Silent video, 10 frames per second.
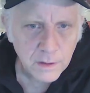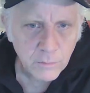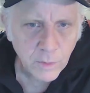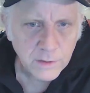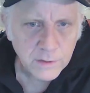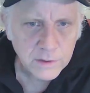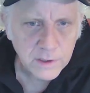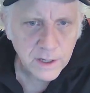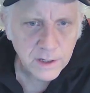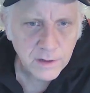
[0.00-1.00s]
And
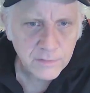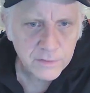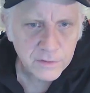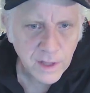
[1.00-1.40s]
once they have